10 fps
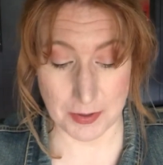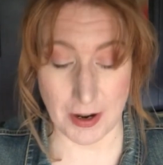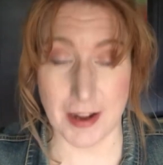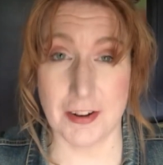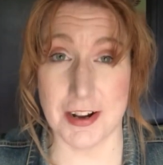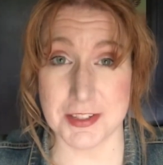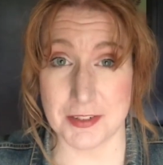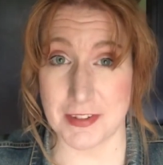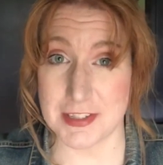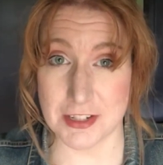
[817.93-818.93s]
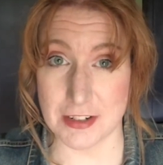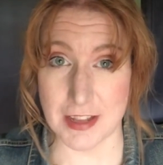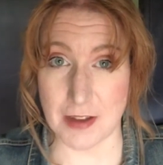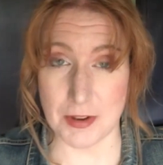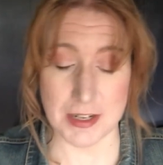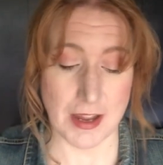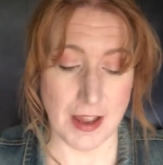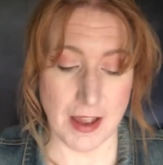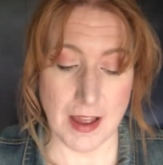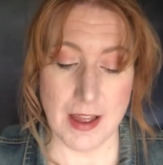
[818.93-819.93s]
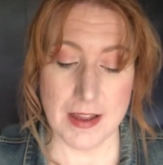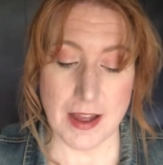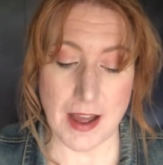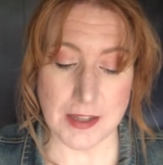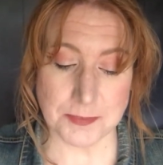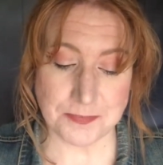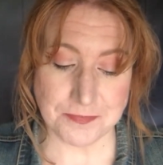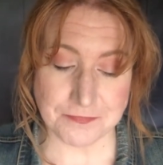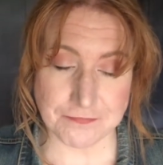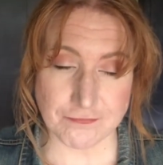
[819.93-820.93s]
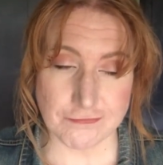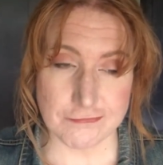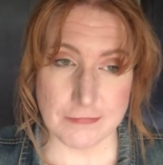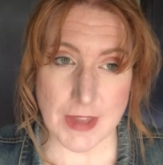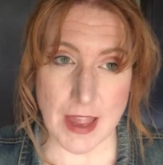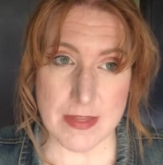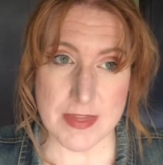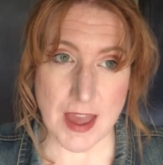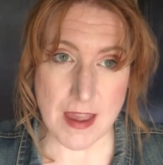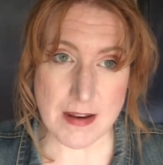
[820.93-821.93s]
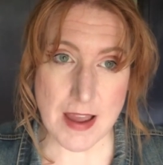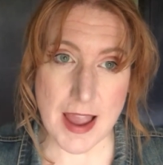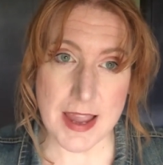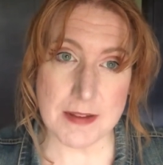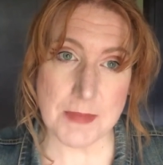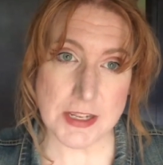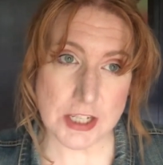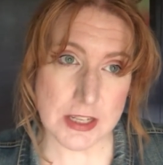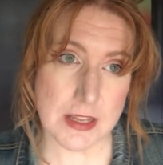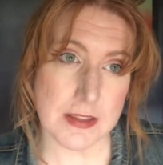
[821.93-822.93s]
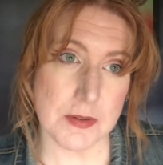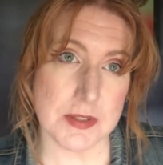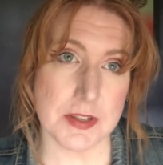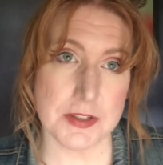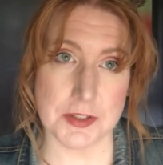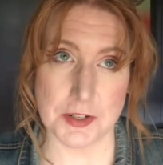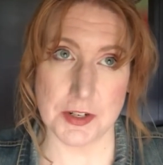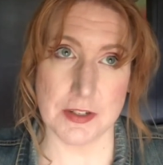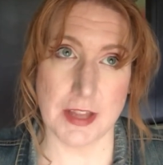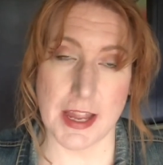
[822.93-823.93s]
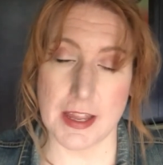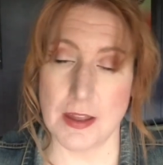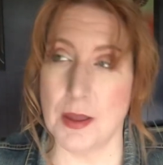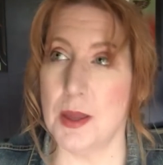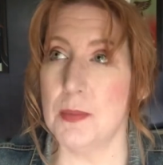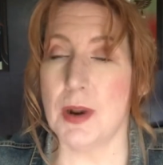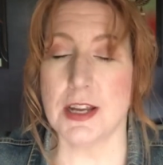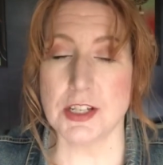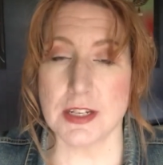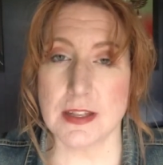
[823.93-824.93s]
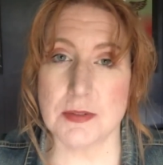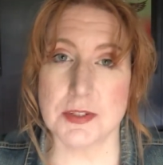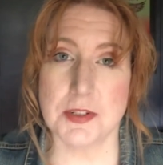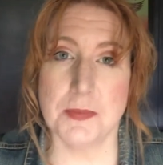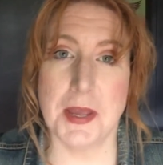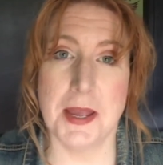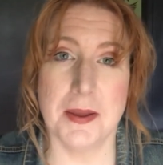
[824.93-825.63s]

progress or if I start that one. Um, and then I had mentioned that there was this third like project that was going to be